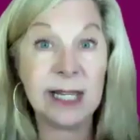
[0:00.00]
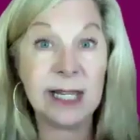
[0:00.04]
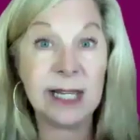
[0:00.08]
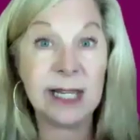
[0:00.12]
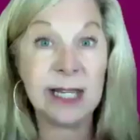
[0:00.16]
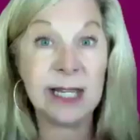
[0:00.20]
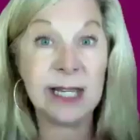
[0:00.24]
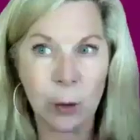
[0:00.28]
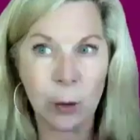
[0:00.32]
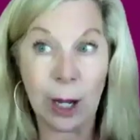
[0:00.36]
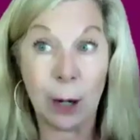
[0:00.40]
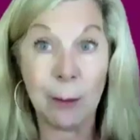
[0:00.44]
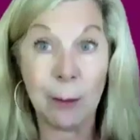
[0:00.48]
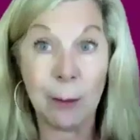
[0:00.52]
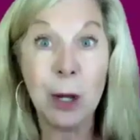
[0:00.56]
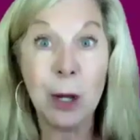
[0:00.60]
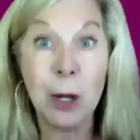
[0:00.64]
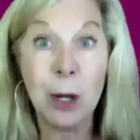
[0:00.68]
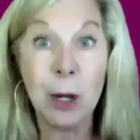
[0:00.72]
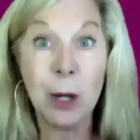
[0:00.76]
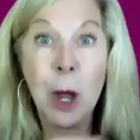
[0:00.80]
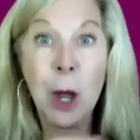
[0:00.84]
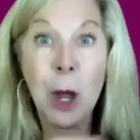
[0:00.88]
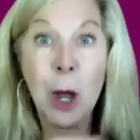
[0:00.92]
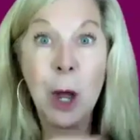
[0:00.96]
overwhelm
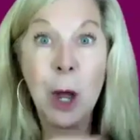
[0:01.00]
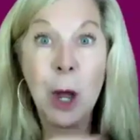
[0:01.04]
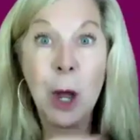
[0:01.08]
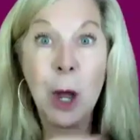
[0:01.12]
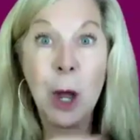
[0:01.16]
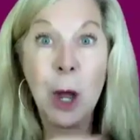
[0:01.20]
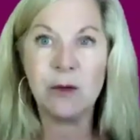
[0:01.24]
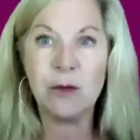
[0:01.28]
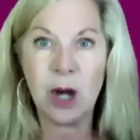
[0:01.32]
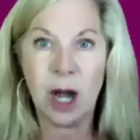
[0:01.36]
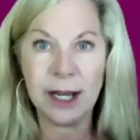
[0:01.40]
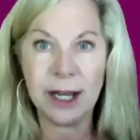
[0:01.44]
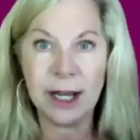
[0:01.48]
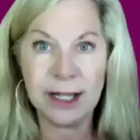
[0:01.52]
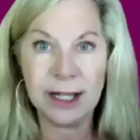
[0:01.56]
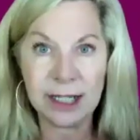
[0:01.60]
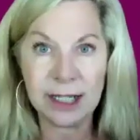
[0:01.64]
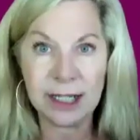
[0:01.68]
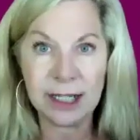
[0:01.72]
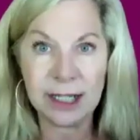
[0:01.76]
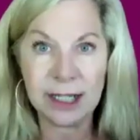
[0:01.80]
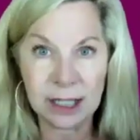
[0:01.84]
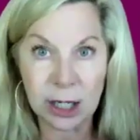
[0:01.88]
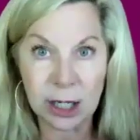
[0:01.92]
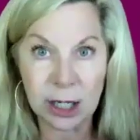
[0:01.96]
because you've gotten
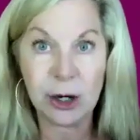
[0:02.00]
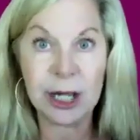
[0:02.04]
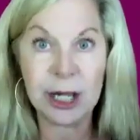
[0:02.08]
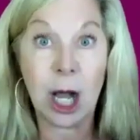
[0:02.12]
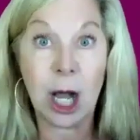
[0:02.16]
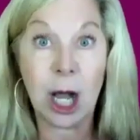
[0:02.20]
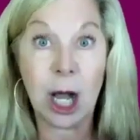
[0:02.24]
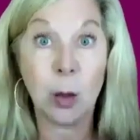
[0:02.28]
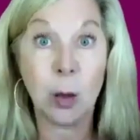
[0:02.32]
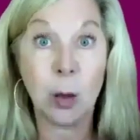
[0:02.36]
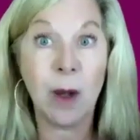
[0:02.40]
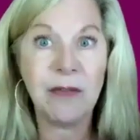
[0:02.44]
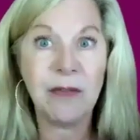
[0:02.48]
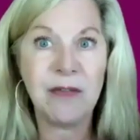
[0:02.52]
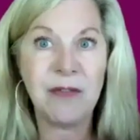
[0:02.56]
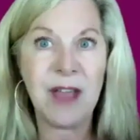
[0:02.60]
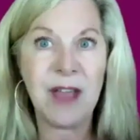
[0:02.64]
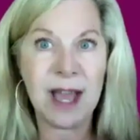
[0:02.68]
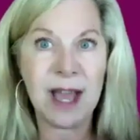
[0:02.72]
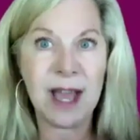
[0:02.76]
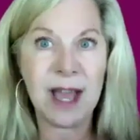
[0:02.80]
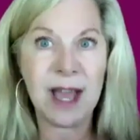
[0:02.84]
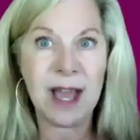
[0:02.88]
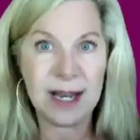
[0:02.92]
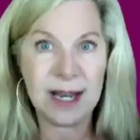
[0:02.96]
clarity on what
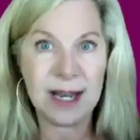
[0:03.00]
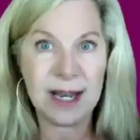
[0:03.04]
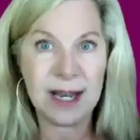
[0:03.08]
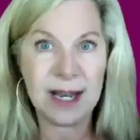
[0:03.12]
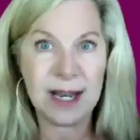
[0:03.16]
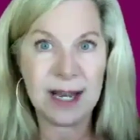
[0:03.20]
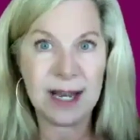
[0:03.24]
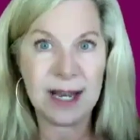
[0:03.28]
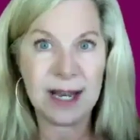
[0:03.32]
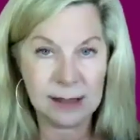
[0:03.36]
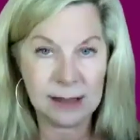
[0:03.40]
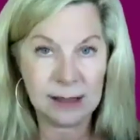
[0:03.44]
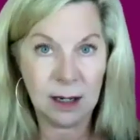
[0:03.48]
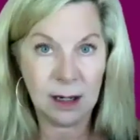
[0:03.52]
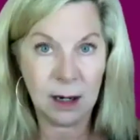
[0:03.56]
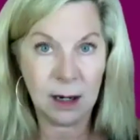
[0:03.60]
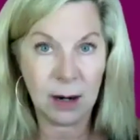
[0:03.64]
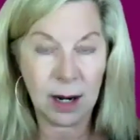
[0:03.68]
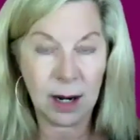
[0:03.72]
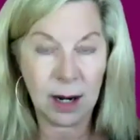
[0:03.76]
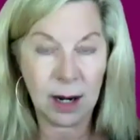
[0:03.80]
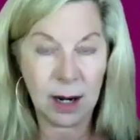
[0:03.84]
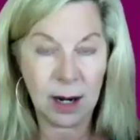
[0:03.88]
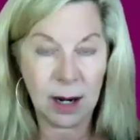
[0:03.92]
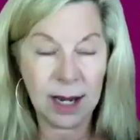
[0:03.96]
that is.
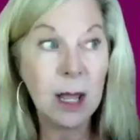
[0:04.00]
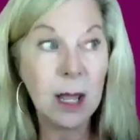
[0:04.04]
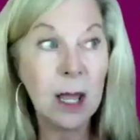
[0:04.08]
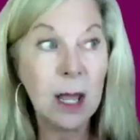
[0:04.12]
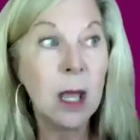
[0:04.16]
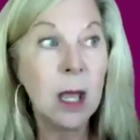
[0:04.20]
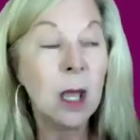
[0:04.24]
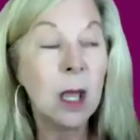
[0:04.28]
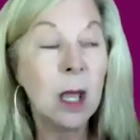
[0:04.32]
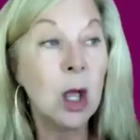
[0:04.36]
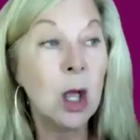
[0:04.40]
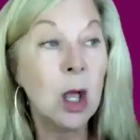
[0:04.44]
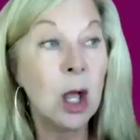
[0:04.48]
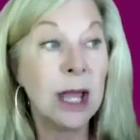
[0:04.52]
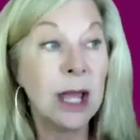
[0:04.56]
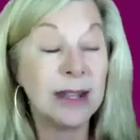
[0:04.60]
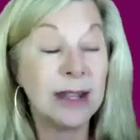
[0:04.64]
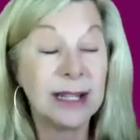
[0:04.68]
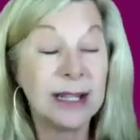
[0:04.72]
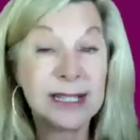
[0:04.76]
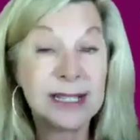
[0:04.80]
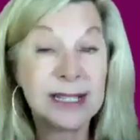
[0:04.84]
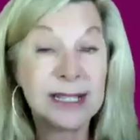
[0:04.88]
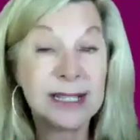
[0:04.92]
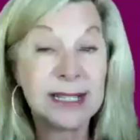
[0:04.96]
All right.
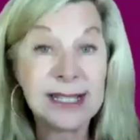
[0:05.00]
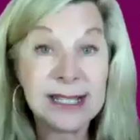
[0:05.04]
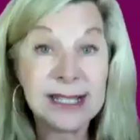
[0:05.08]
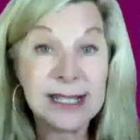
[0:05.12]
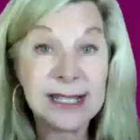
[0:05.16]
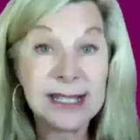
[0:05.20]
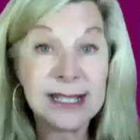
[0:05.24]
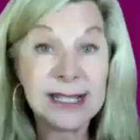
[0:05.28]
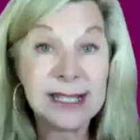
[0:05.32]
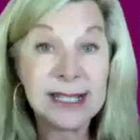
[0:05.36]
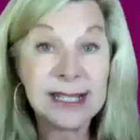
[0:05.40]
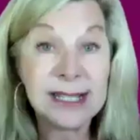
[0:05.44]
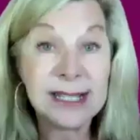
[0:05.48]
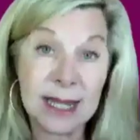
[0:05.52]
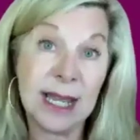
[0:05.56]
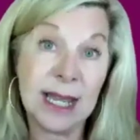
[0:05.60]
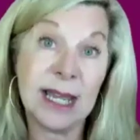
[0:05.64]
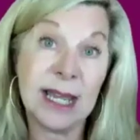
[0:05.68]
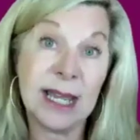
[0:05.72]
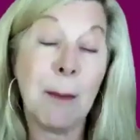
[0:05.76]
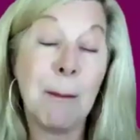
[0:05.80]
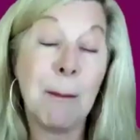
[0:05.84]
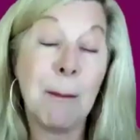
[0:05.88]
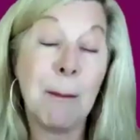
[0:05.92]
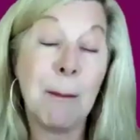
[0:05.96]
The second
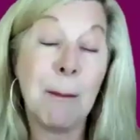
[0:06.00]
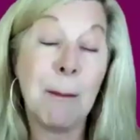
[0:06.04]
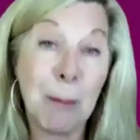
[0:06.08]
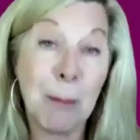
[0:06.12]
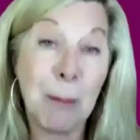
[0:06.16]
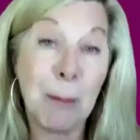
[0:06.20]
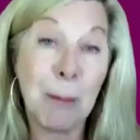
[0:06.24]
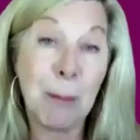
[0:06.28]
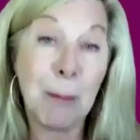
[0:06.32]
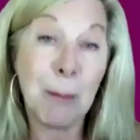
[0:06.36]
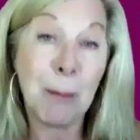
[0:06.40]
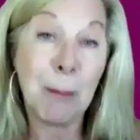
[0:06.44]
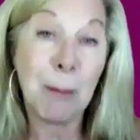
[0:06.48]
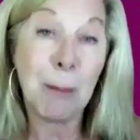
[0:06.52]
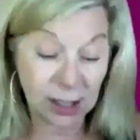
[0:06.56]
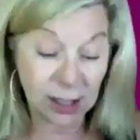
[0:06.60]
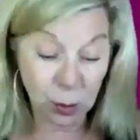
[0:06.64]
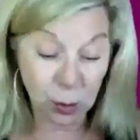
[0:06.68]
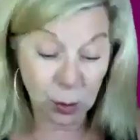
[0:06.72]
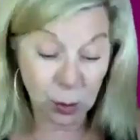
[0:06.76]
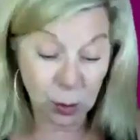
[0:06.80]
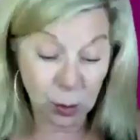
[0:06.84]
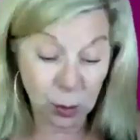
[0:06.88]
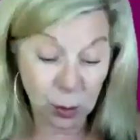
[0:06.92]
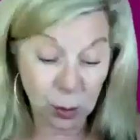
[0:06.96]
thing, marketing. So
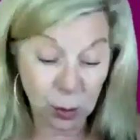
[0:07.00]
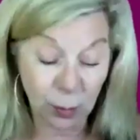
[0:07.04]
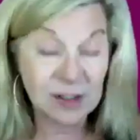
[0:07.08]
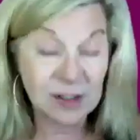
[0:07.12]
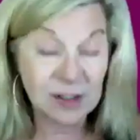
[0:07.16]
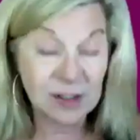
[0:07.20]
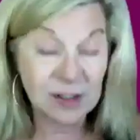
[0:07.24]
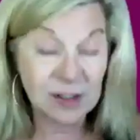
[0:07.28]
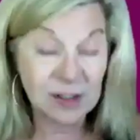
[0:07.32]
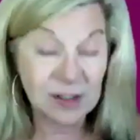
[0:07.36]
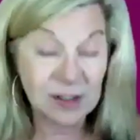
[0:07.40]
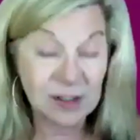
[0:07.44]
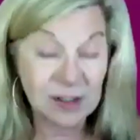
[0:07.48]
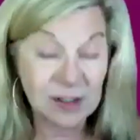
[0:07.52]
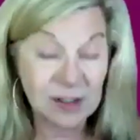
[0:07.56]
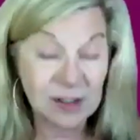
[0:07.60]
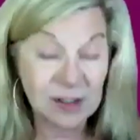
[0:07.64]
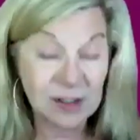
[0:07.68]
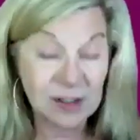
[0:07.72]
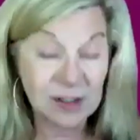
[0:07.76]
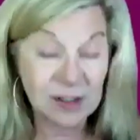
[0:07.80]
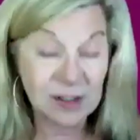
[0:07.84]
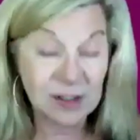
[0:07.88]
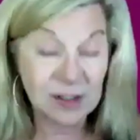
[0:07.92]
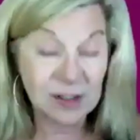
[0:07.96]
if sales is
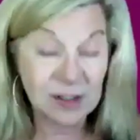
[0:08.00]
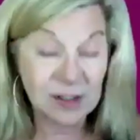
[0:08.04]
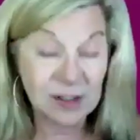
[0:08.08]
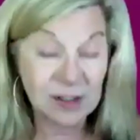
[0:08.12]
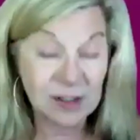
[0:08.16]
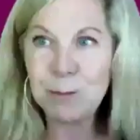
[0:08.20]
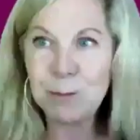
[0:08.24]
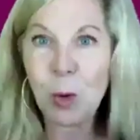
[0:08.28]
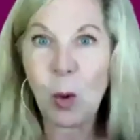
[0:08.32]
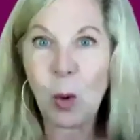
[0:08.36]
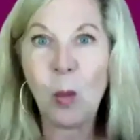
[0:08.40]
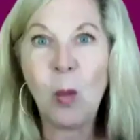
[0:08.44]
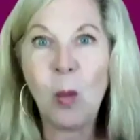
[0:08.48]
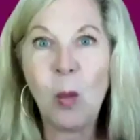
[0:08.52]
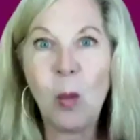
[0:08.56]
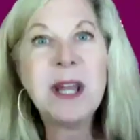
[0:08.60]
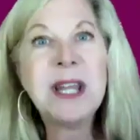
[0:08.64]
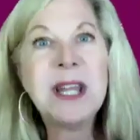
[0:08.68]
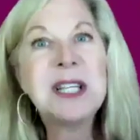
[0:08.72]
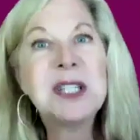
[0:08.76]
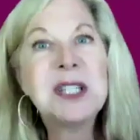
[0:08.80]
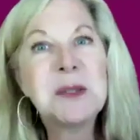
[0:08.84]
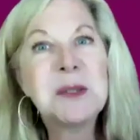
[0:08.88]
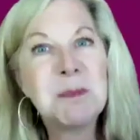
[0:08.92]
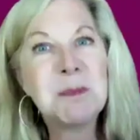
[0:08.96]
inviting,
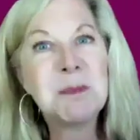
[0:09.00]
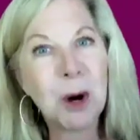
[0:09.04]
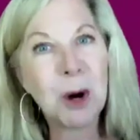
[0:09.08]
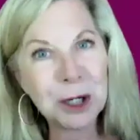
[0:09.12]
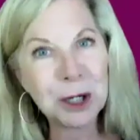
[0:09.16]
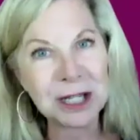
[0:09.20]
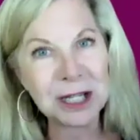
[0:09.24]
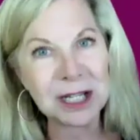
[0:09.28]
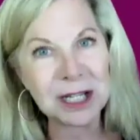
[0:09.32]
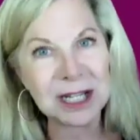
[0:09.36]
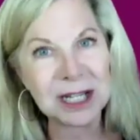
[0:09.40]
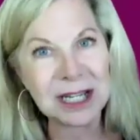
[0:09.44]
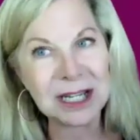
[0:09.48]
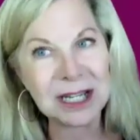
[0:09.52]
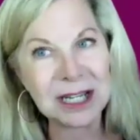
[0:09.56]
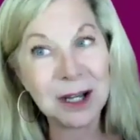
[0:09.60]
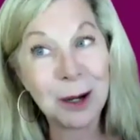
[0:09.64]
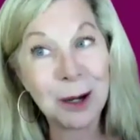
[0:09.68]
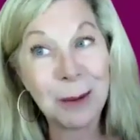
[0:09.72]
what is marketing?